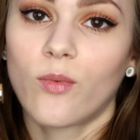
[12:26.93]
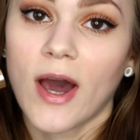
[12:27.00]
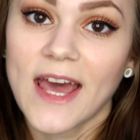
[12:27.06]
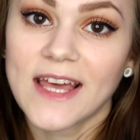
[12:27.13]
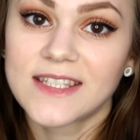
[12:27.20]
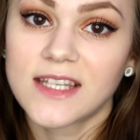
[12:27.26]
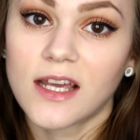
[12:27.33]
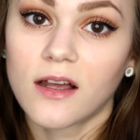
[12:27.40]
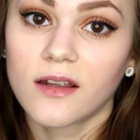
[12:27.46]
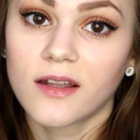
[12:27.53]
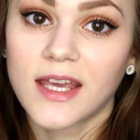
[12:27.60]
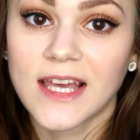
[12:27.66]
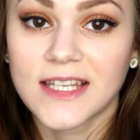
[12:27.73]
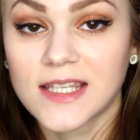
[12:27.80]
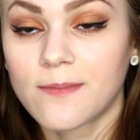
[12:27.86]

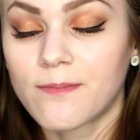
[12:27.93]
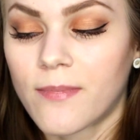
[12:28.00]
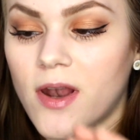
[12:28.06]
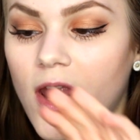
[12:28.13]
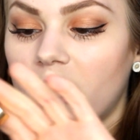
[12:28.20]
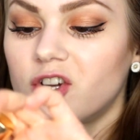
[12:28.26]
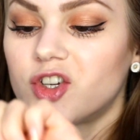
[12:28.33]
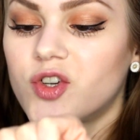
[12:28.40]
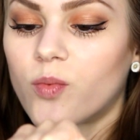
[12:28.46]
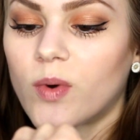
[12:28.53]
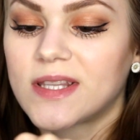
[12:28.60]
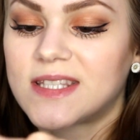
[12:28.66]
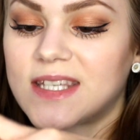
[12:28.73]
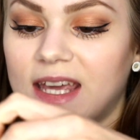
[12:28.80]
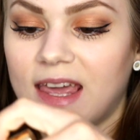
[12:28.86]
YSL Kiss and Blush
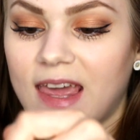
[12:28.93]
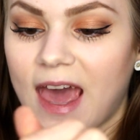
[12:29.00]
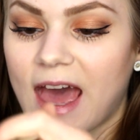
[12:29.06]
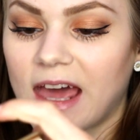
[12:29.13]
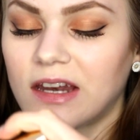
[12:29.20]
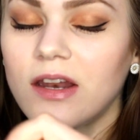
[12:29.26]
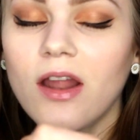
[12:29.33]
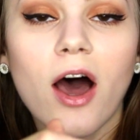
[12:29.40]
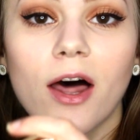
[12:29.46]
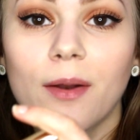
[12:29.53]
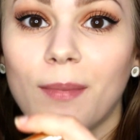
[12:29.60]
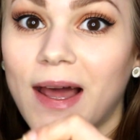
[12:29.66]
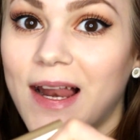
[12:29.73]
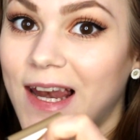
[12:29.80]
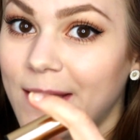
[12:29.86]
once again
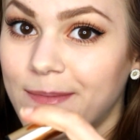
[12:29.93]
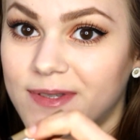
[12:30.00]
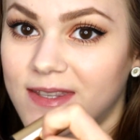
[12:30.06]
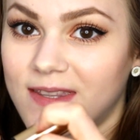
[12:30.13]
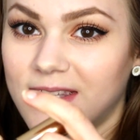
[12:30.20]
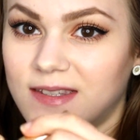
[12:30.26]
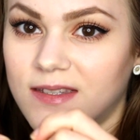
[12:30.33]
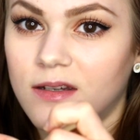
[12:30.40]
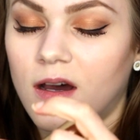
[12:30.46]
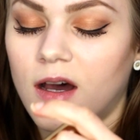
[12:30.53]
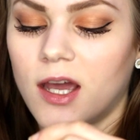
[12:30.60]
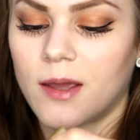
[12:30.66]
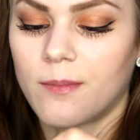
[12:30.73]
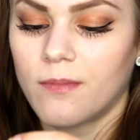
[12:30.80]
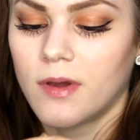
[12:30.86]
on my lips this
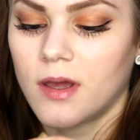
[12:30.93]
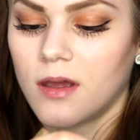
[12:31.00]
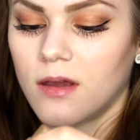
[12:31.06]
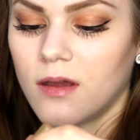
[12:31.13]
time.